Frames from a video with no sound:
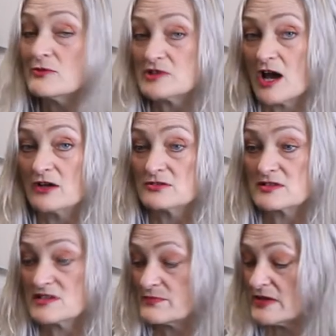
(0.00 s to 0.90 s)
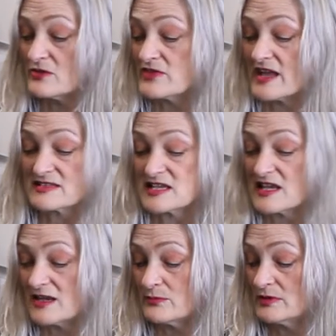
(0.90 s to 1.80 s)
I would ask to be on that
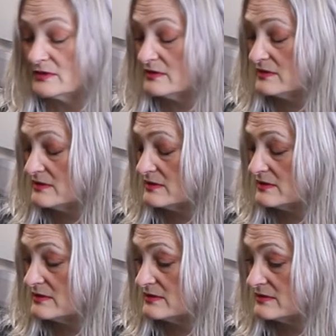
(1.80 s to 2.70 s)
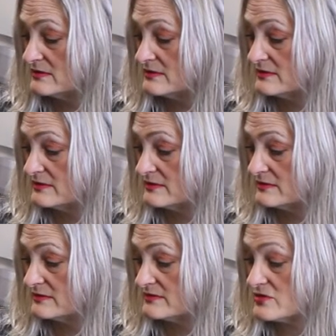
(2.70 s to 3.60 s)
team. Do
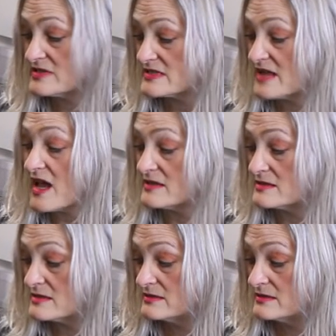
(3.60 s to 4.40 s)
you understand?